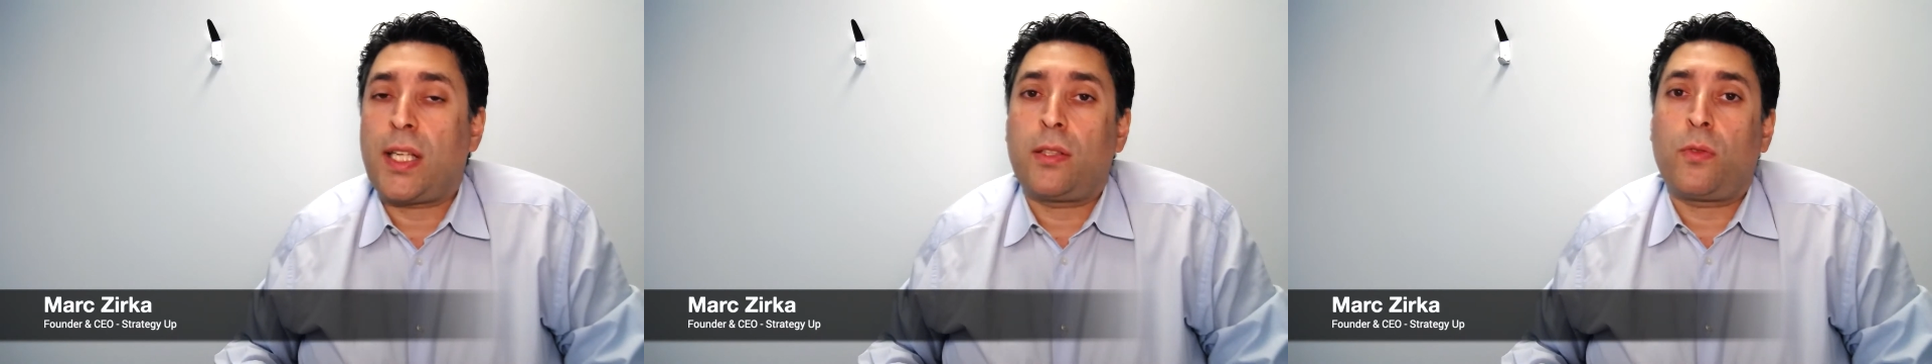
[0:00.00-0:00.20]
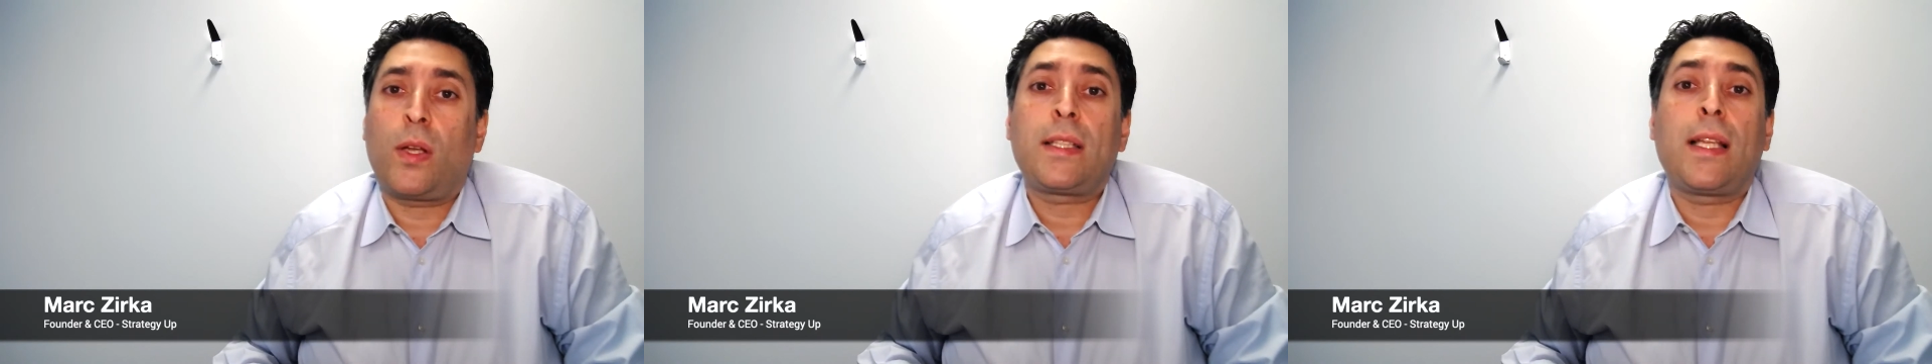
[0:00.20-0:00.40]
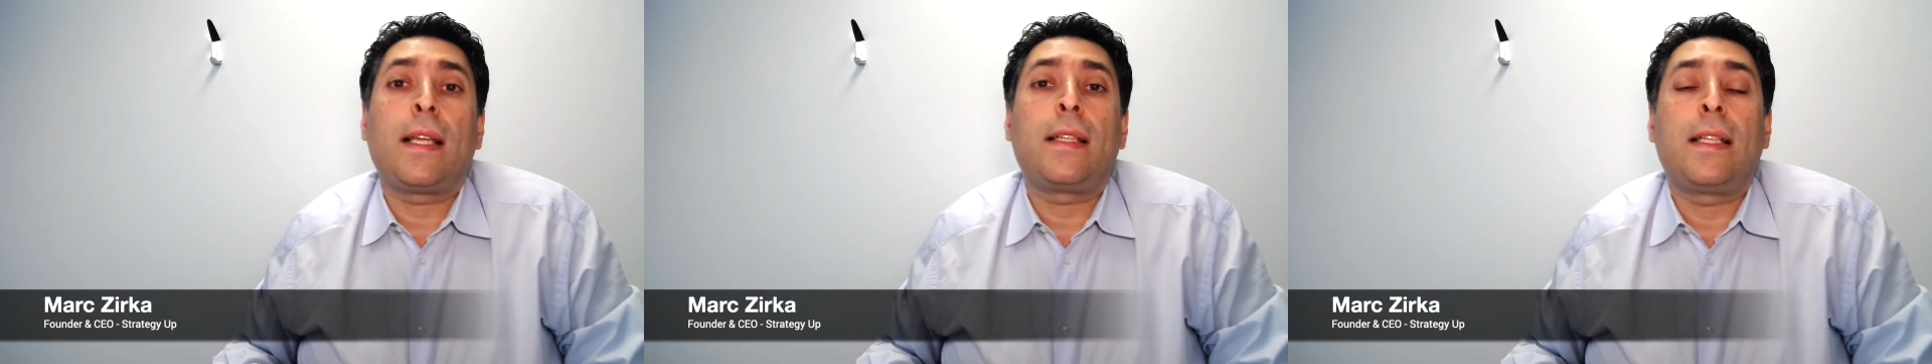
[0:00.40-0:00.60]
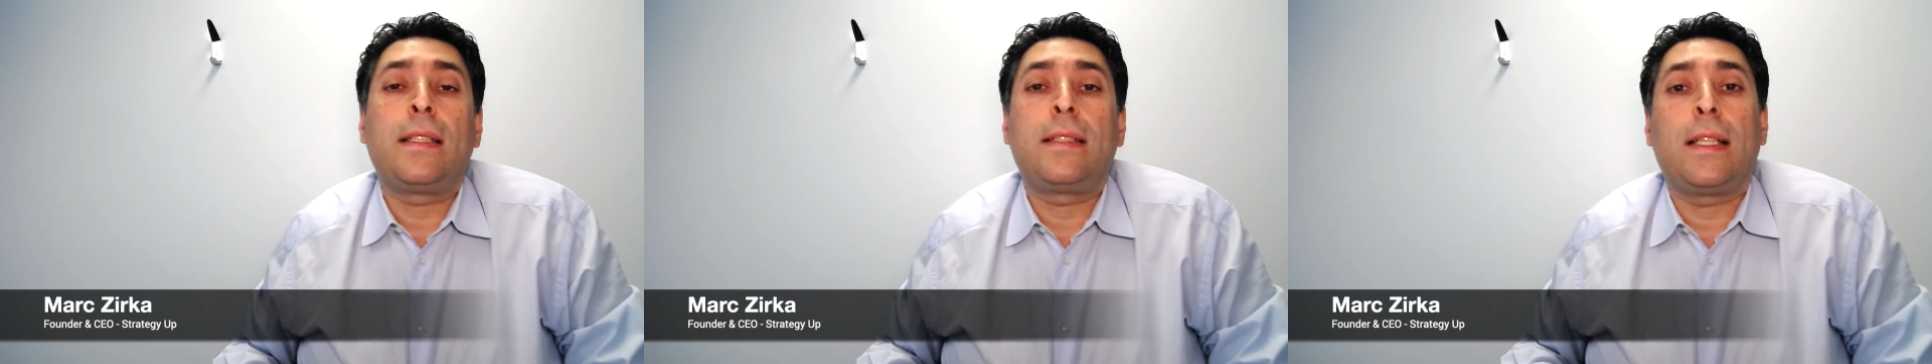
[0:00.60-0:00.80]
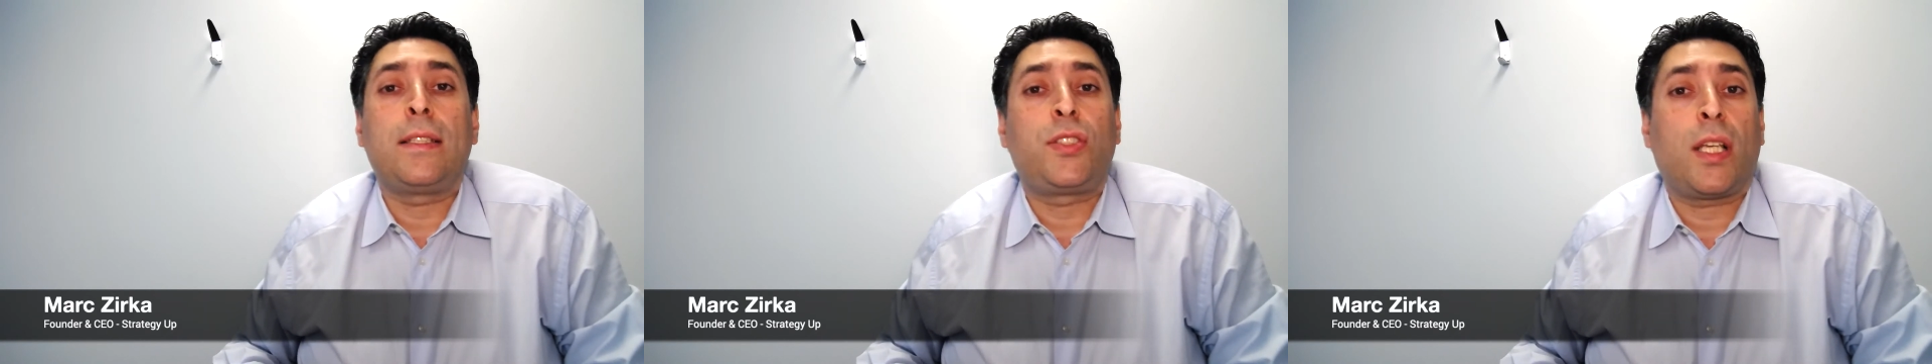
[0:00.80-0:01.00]
and what they
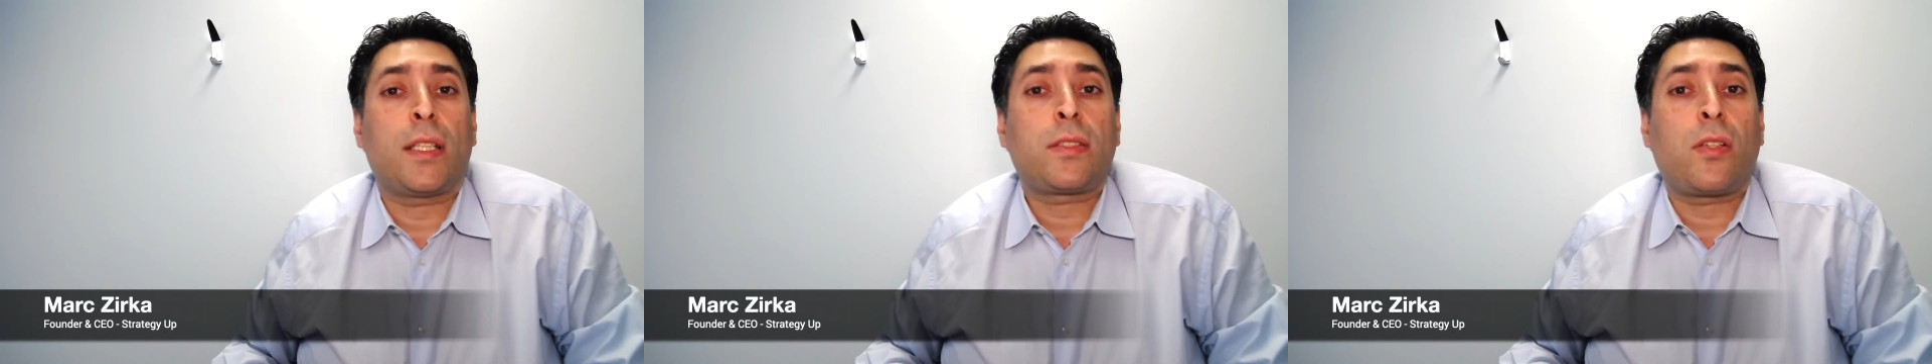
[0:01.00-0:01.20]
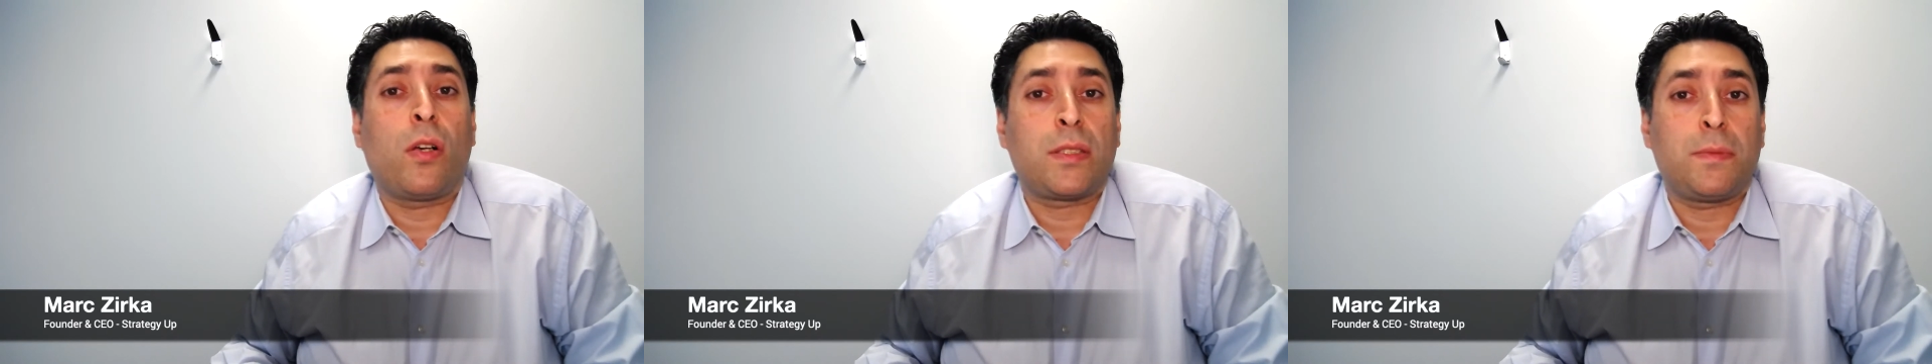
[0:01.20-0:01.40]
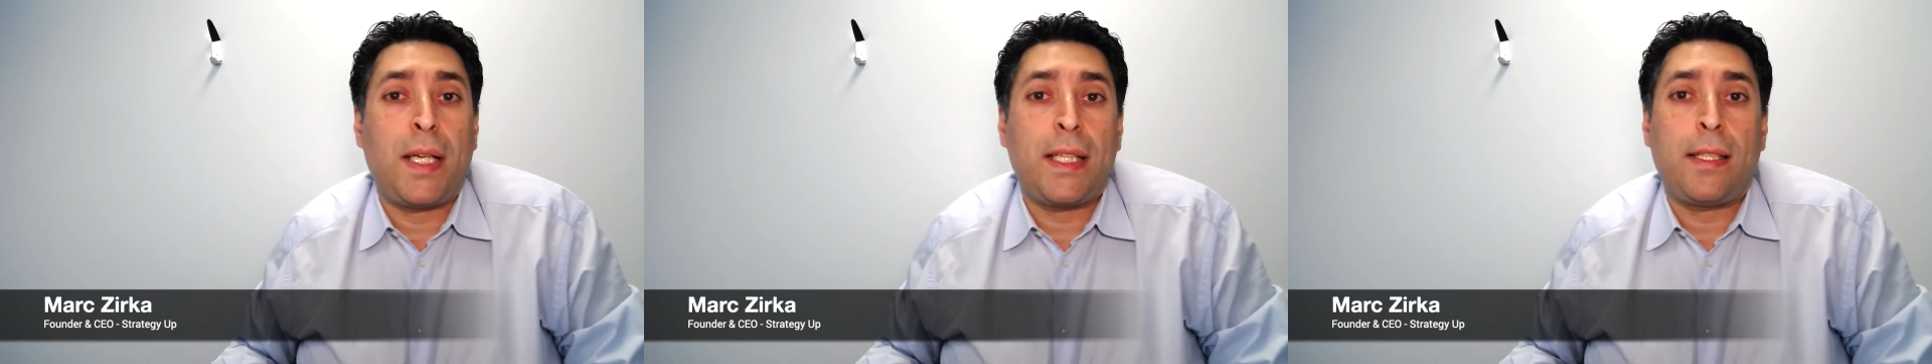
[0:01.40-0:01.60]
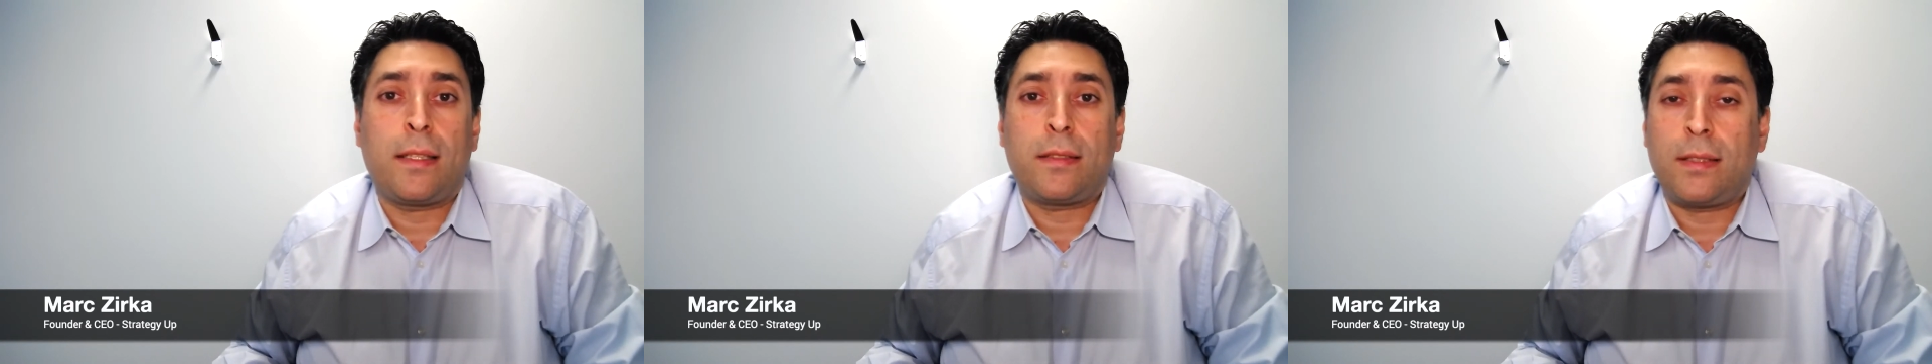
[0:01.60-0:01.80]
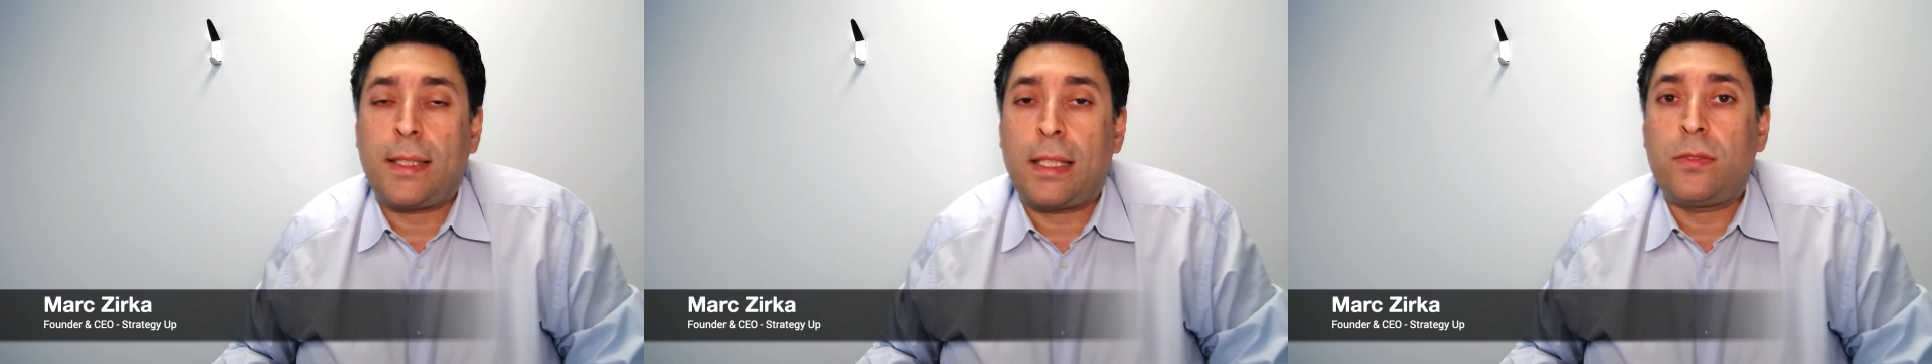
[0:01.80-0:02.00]
did is just cosmetic
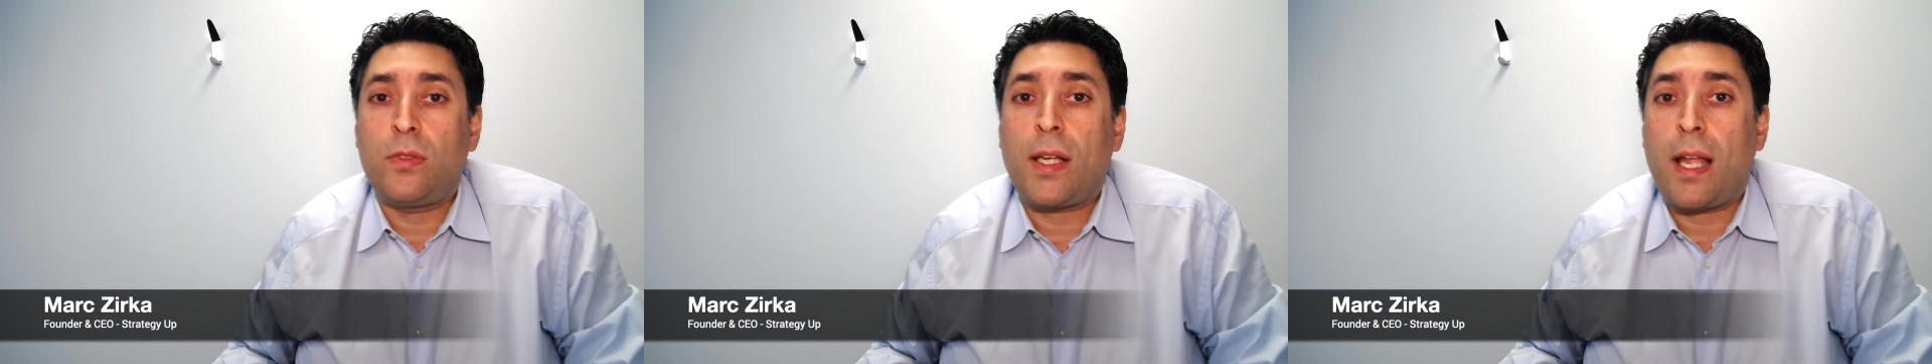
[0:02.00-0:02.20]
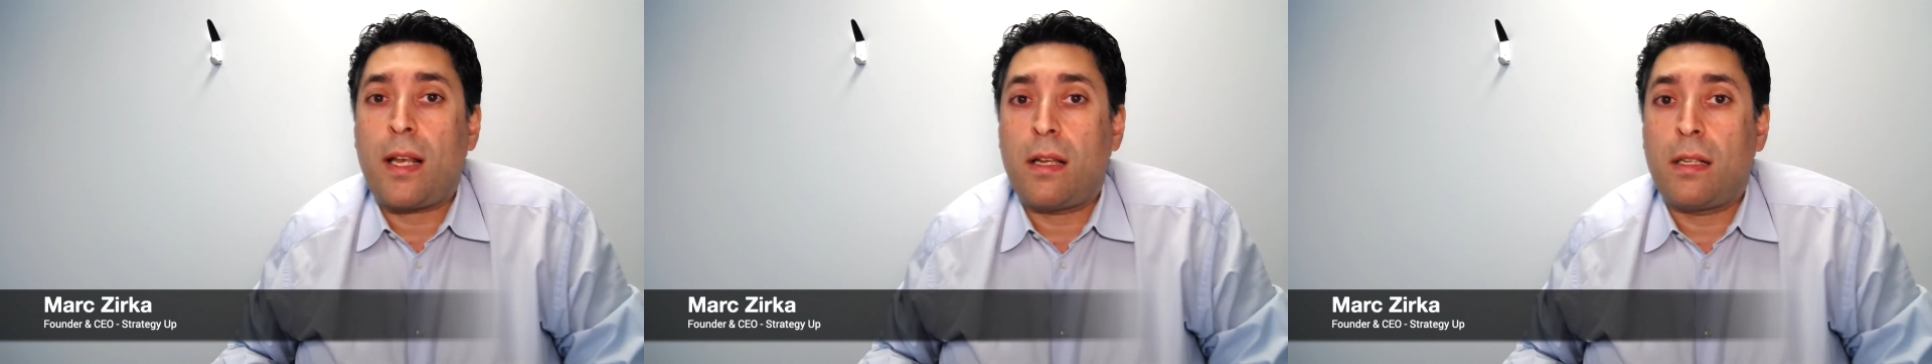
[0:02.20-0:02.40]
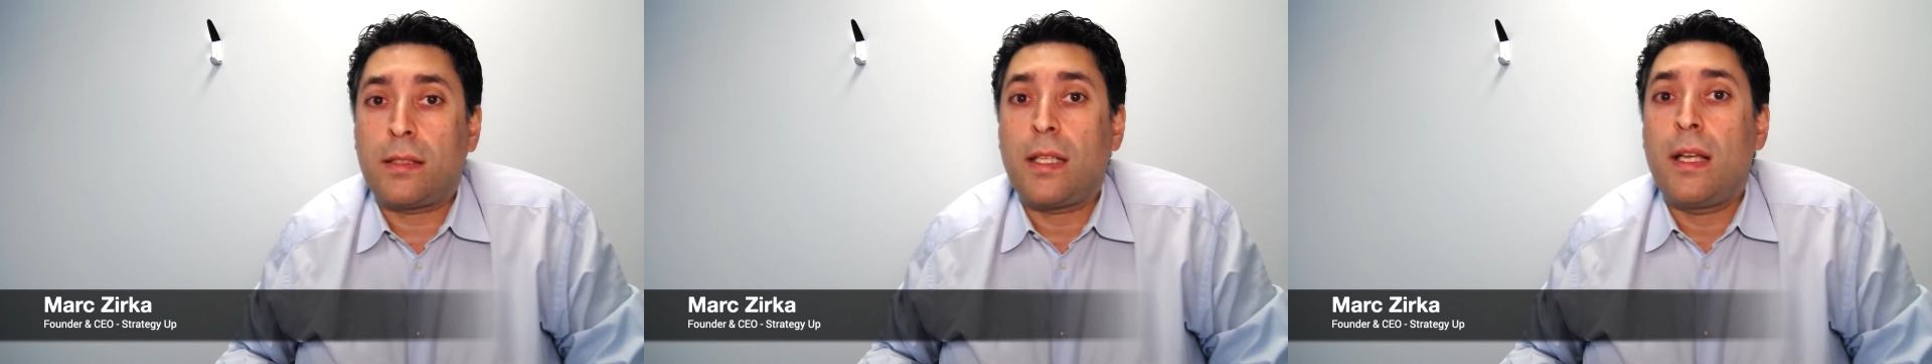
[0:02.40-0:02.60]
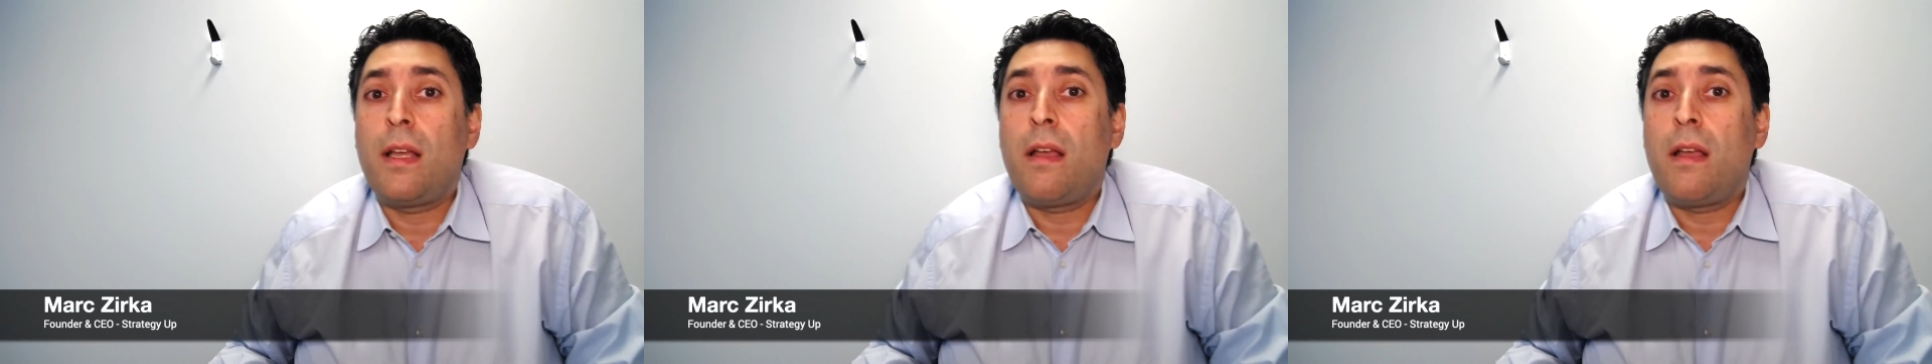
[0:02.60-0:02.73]
so that you cannot